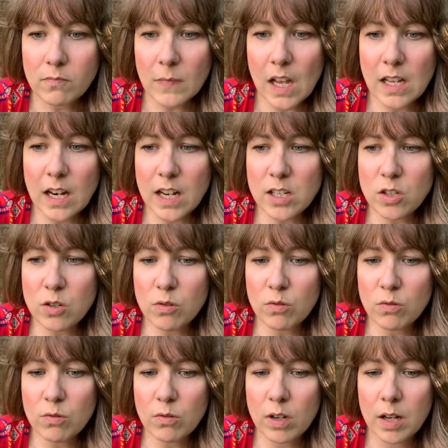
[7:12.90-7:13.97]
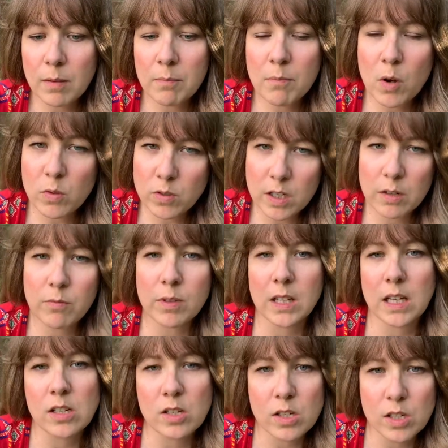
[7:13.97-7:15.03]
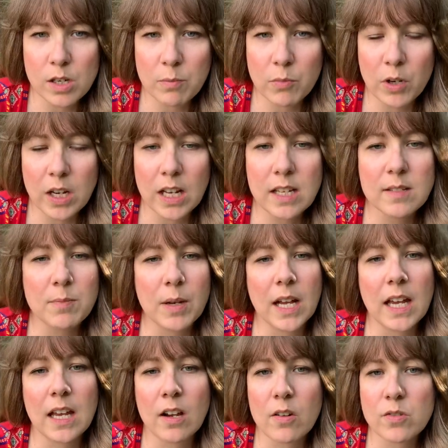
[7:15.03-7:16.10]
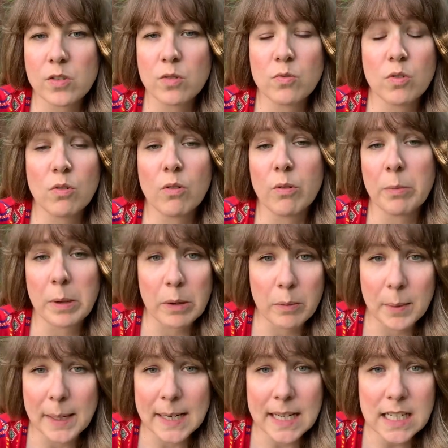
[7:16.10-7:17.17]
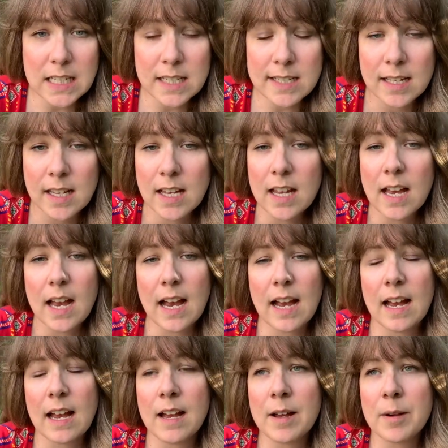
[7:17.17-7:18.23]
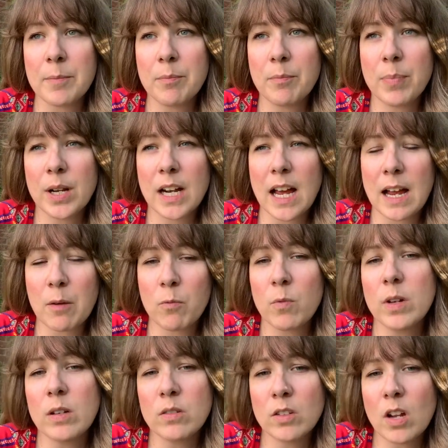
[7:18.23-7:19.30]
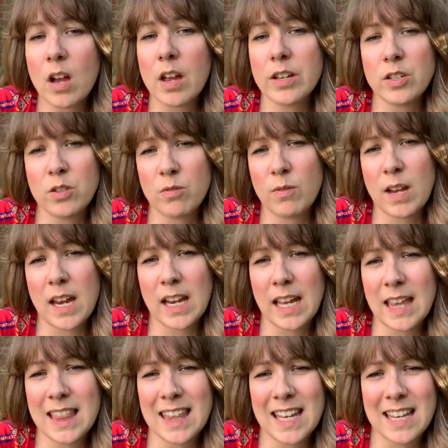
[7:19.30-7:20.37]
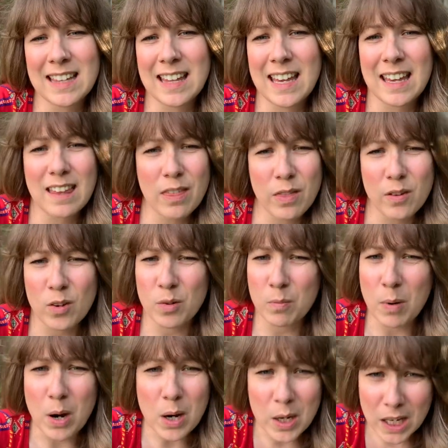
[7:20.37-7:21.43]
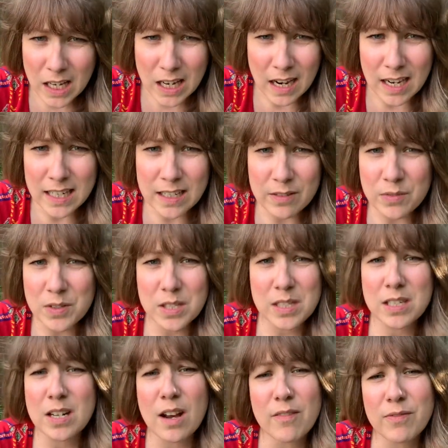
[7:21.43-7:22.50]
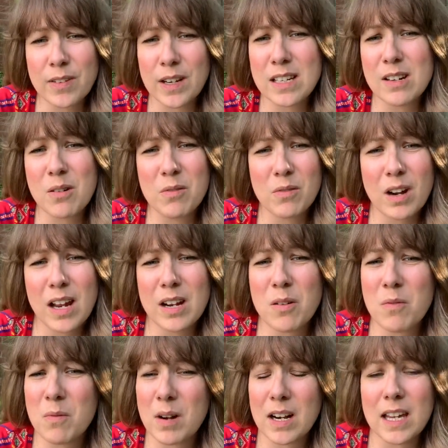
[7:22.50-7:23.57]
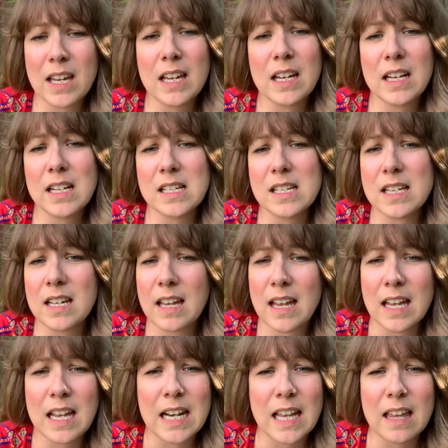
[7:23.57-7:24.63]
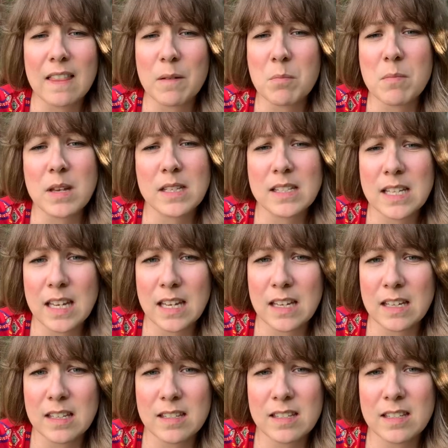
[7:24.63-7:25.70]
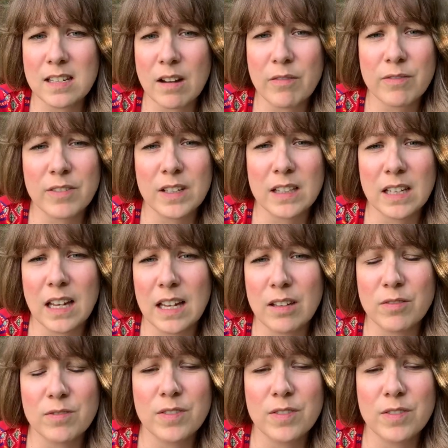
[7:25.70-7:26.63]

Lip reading: And I do mostly relationship readings, but I can also do career readings. But I will not do anything like third-party kind of stuff. I don't want to get into any of the messy stuff in life.